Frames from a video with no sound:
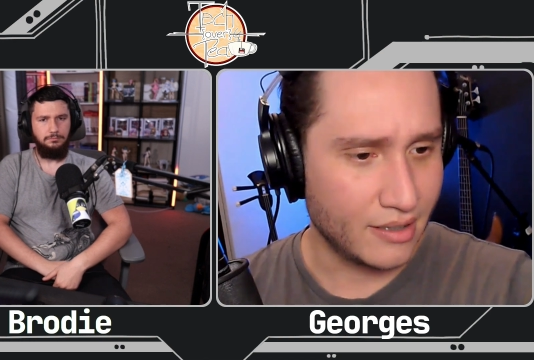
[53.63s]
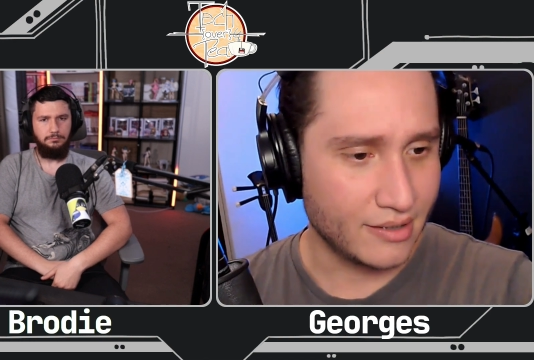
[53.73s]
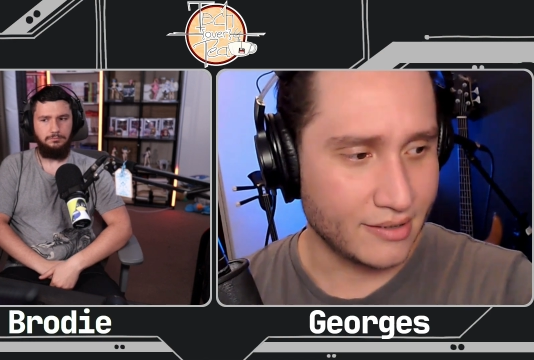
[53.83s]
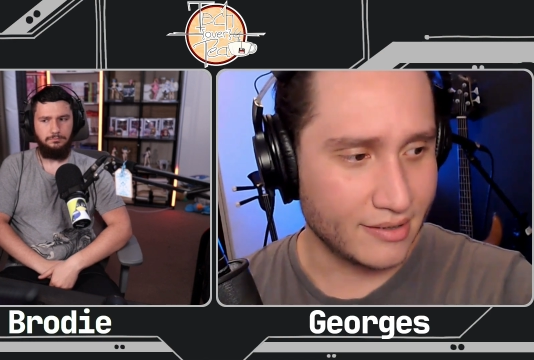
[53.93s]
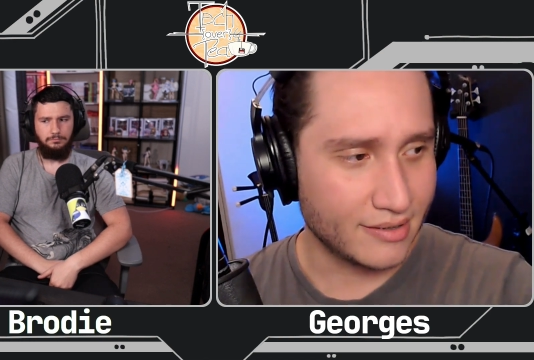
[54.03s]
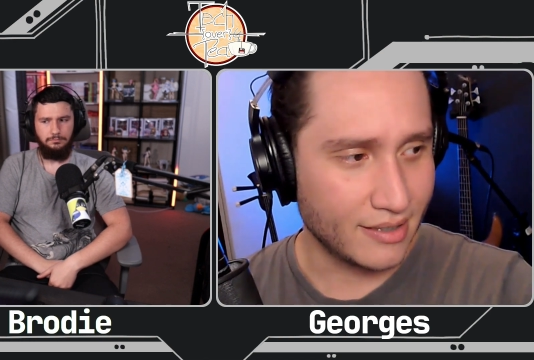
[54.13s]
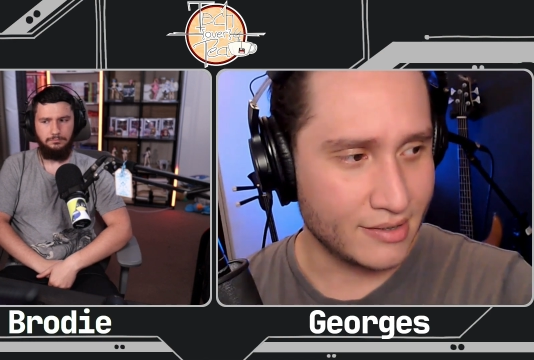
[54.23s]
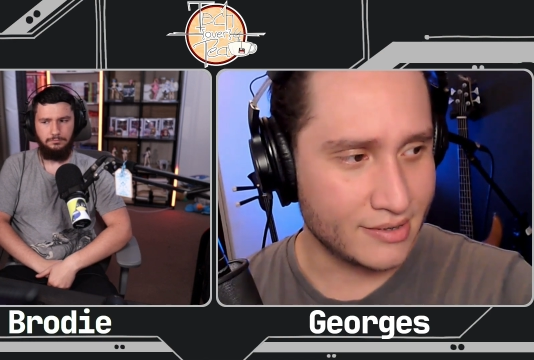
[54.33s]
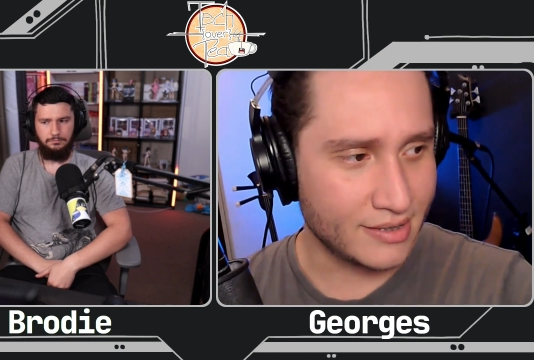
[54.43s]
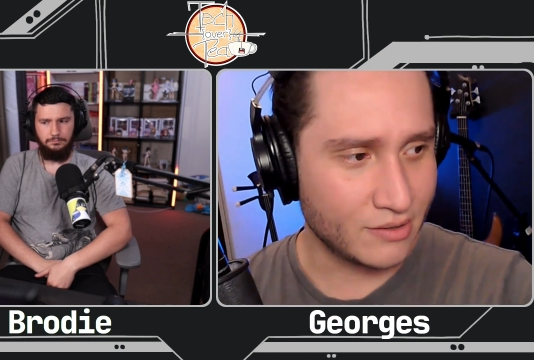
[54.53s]
Speaker 1: I
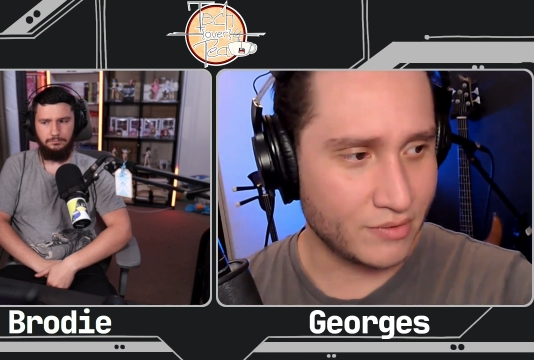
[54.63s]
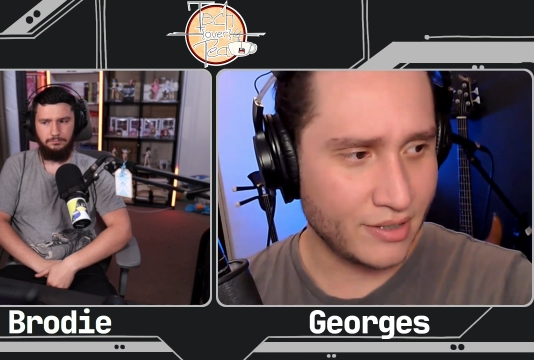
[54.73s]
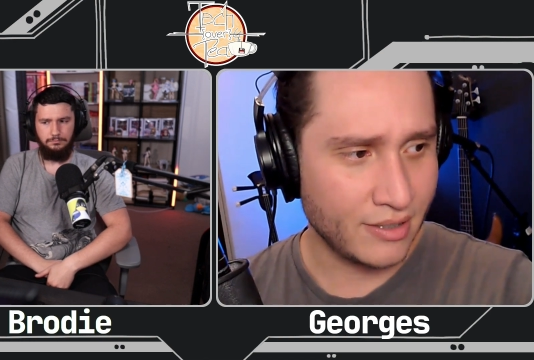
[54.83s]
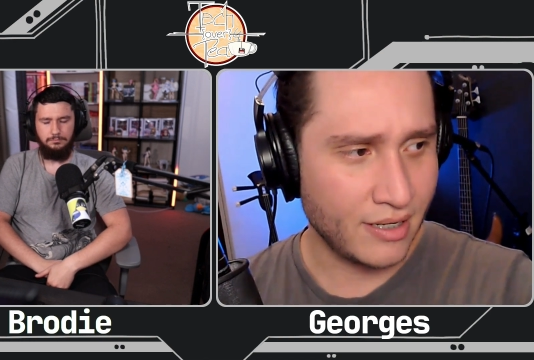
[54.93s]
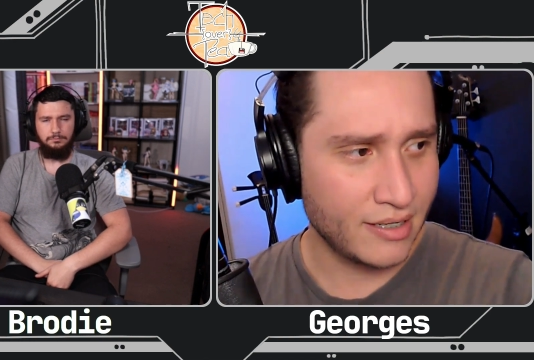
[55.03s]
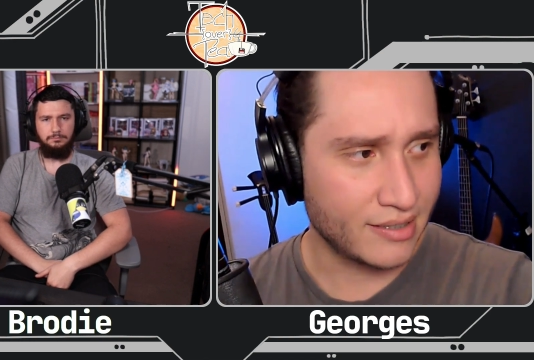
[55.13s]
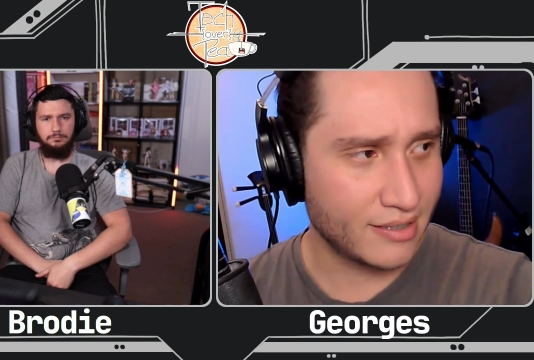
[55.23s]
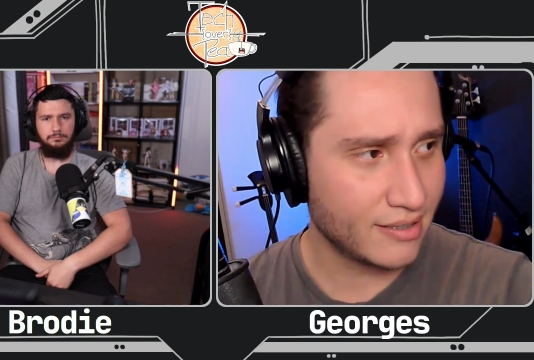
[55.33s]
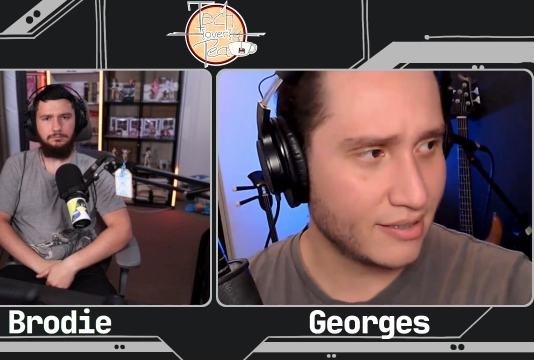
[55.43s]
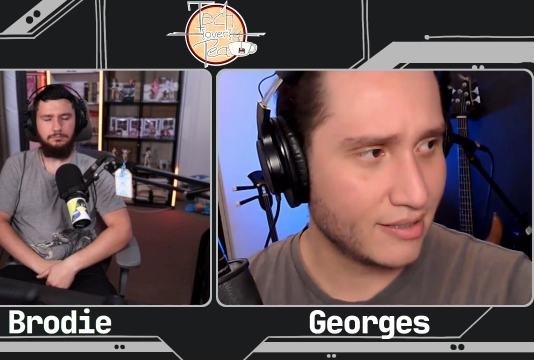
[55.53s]
I think we are,
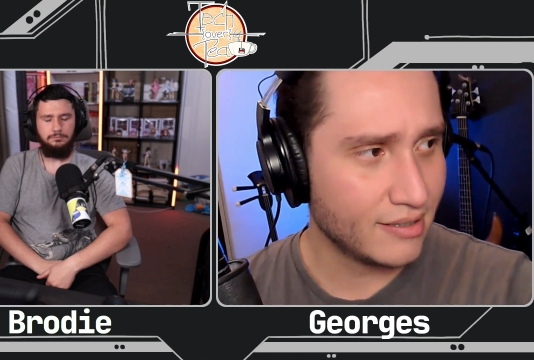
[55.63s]
like...